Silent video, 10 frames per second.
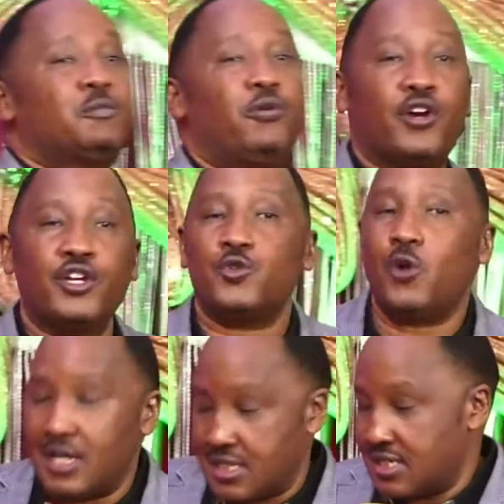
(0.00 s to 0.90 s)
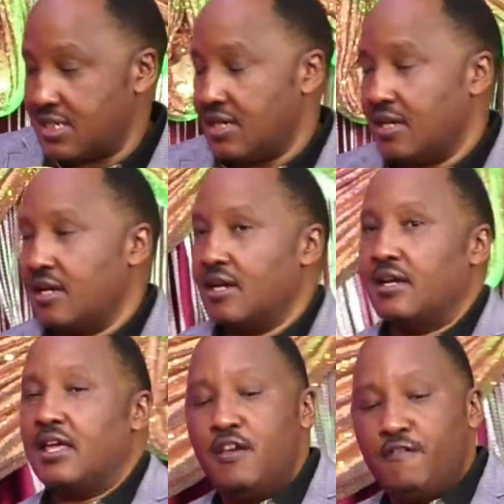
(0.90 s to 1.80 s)
spoken to us
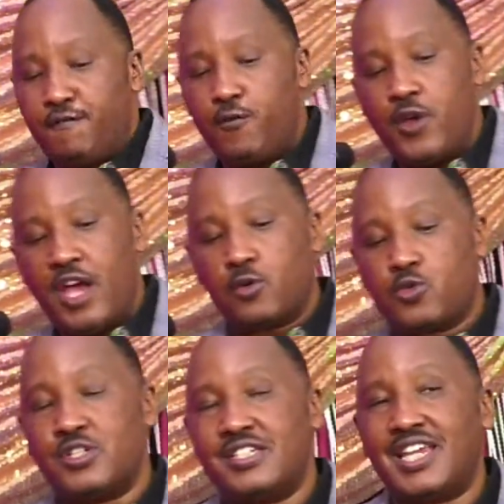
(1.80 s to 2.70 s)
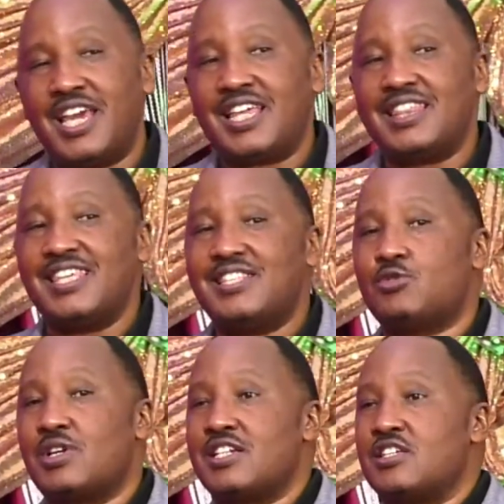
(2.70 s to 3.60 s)
if we are to take this
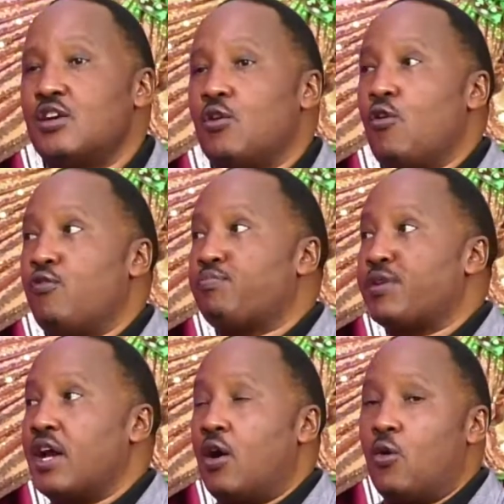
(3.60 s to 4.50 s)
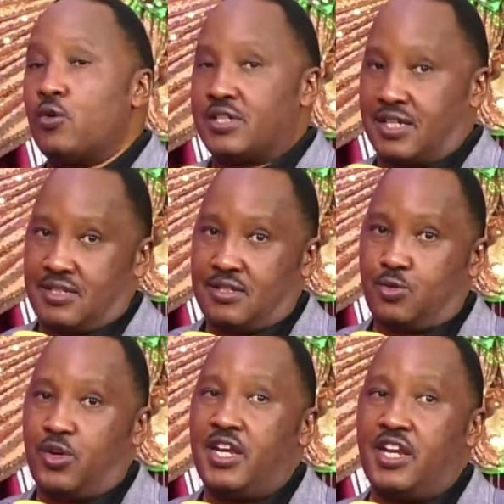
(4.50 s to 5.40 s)
strategy of prayer altars
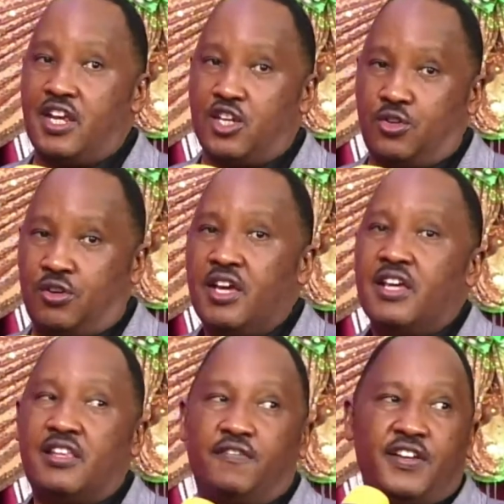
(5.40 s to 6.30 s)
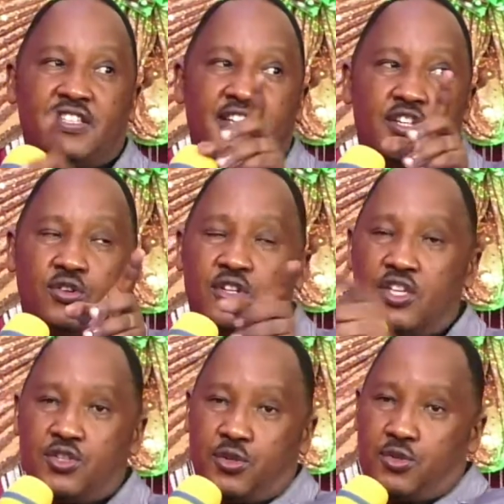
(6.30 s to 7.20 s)
to any nation the first nation
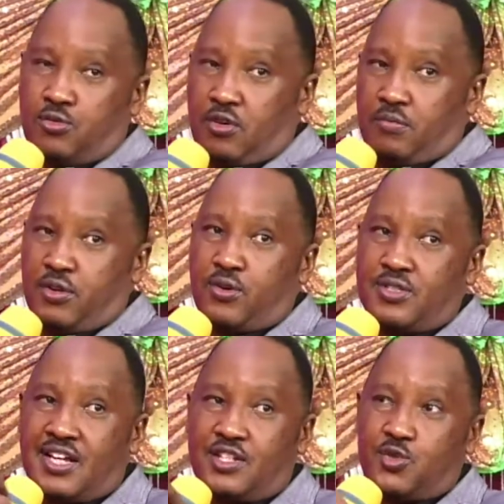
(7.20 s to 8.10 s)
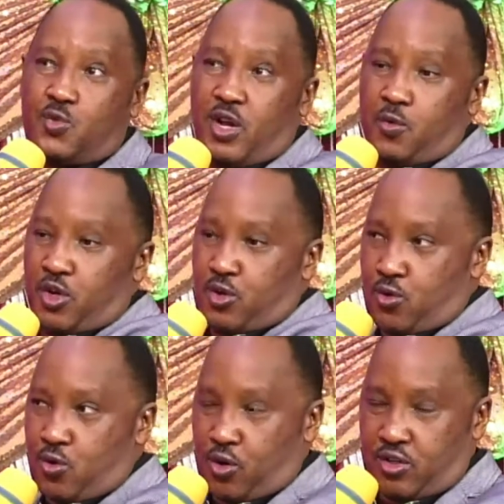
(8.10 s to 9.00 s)
is israel because that is where we
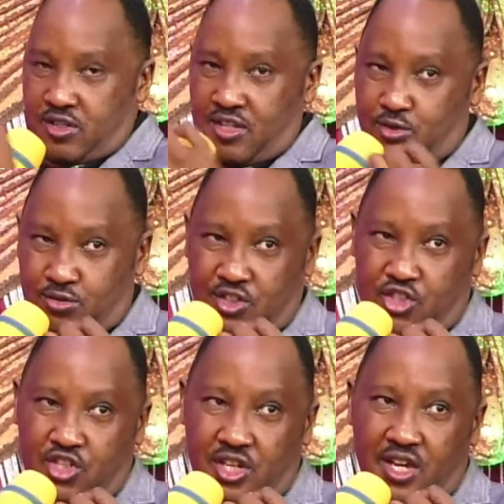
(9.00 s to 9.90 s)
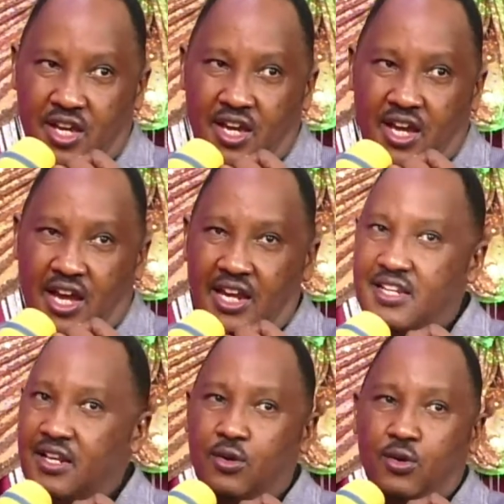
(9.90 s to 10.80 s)
got the strategy
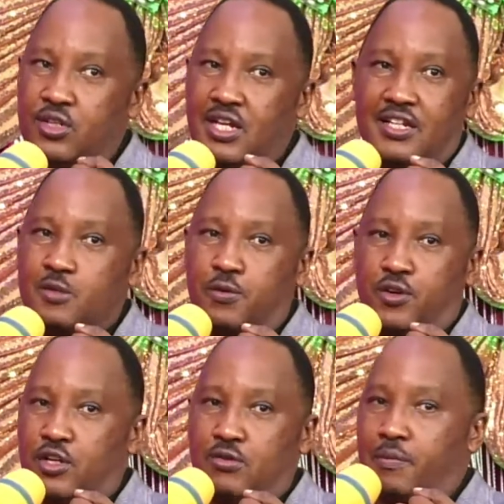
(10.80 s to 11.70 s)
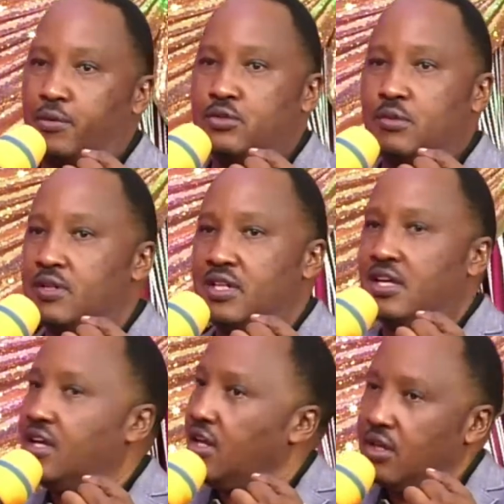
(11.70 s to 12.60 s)
and the lord had spoken to apostle
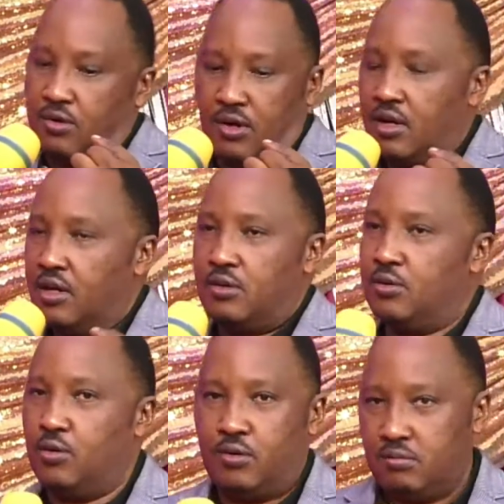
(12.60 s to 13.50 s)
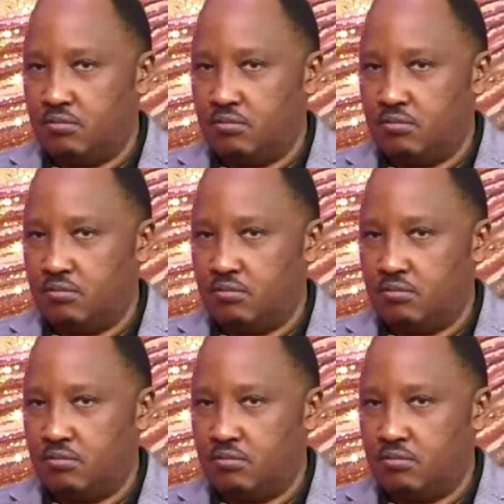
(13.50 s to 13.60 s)
mulinde you, you know